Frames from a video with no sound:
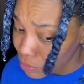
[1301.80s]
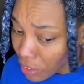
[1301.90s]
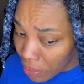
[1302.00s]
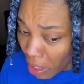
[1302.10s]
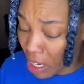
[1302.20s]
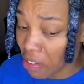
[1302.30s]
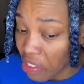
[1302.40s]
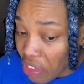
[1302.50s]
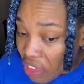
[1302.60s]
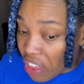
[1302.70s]
They're getting
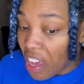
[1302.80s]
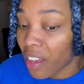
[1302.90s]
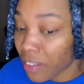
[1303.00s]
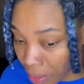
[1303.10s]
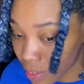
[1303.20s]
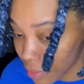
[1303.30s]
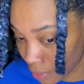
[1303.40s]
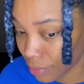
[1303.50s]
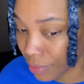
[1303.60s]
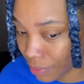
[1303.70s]
thicker.
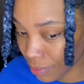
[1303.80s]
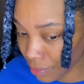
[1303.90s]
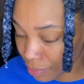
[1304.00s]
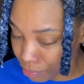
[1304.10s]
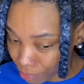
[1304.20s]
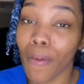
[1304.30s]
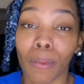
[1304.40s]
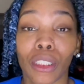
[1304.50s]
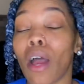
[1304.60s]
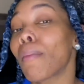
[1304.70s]

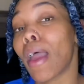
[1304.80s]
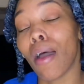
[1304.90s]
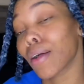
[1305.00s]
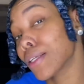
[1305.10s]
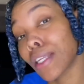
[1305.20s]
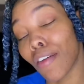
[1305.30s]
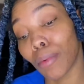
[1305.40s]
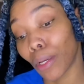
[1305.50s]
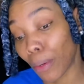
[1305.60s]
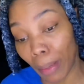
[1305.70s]
But y'all, I'm out because it's time for me
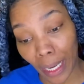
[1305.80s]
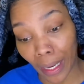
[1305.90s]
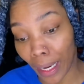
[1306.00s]
to go to bed.